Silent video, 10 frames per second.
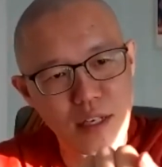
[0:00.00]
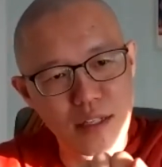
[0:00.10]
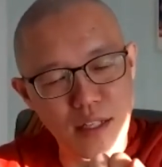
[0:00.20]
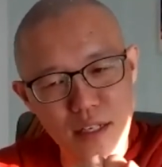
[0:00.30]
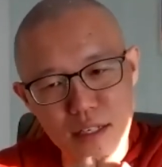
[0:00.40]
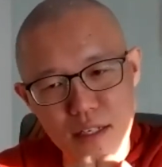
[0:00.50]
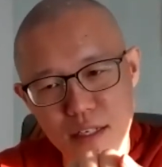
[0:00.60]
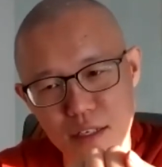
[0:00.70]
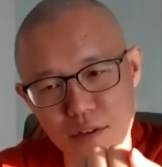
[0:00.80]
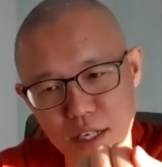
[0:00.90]
Then
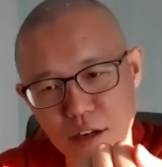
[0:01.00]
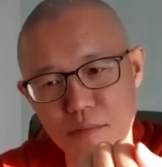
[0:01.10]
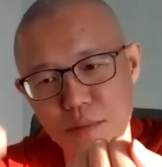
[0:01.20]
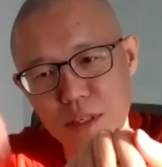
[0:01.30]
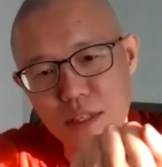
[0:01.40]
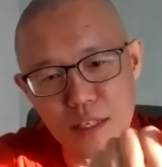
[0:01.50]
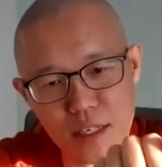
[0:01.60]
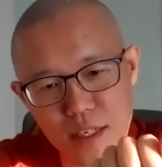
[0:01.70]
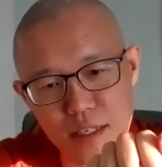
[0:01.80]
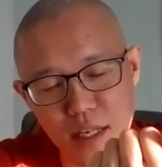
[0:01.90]
you take out B,
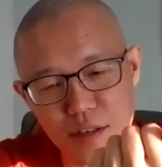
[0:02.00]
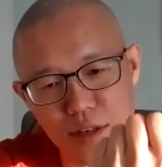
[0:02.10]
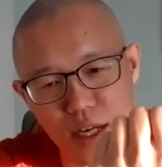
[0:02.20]
then you